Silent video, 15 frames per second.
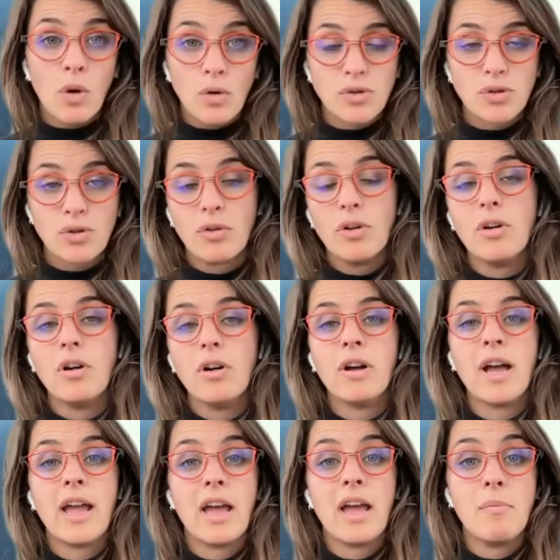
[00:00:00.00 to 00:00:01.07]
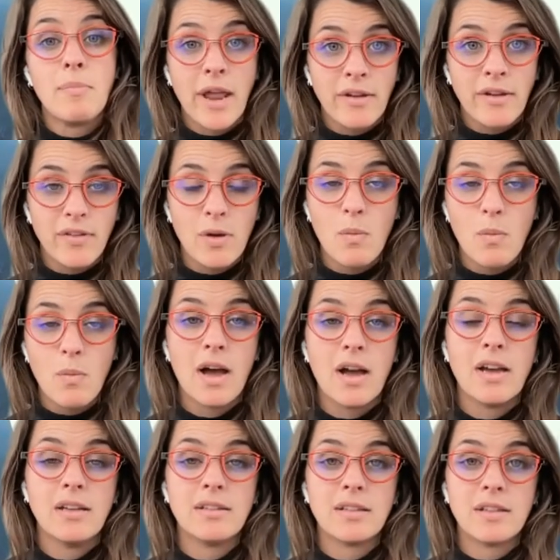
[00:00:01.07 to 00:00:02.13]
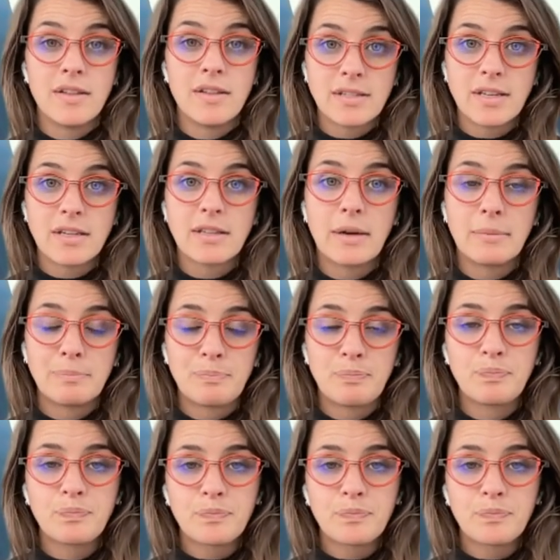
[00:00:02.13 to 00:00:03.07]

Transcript: cultural and benefit wise and things like that